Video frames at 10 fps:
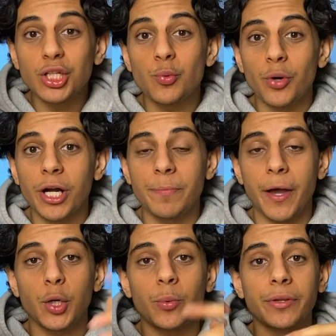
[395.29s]
work
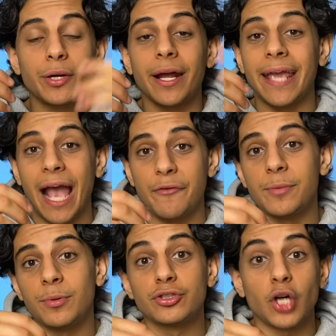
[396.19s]
better when they're
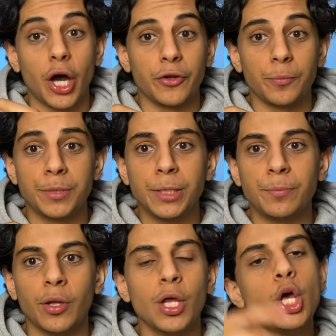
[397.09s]
accountable to other
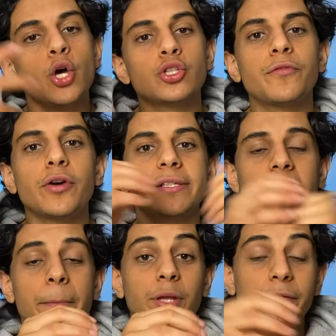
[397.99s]
people. So for
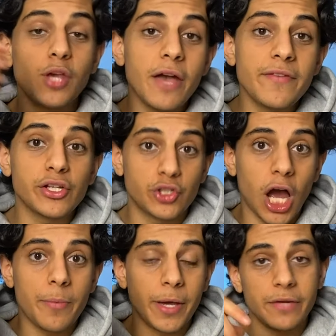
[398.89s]
example, if you have a
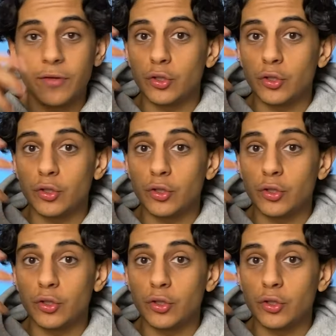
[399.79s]
job interview